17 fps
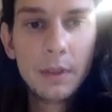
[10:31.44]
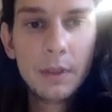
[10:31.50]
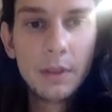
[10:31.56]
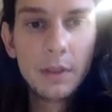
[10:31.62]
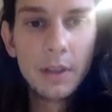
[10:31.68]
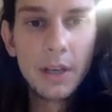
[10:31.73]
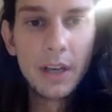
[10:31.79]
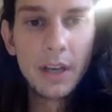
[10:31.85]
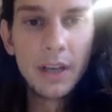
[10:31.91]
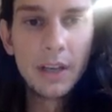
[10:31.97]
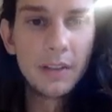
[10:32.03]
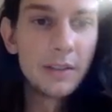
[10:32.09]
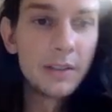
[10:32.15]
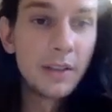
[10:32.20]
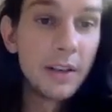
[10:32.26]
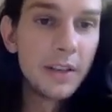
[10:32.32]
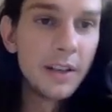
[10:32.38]
Did I
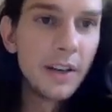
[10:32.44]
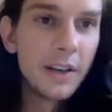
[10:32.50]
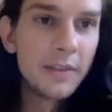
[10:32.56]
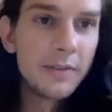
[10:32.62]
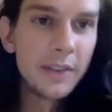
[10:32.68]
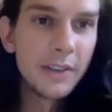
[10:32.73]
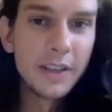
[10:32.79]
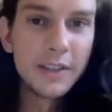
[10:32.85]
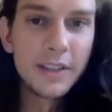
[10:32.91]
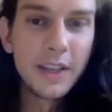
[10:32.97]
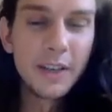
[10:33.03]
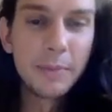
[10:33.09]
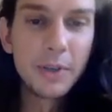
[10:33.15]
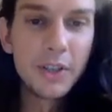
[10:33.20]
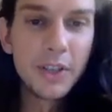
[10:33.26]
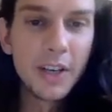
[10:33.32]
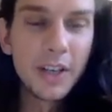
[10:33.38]
forget to say
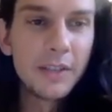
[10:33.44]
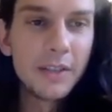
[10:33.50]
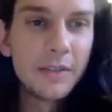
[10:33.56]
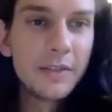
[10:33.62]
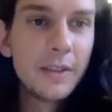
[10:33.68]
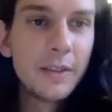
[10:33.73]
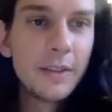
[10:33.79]
projective?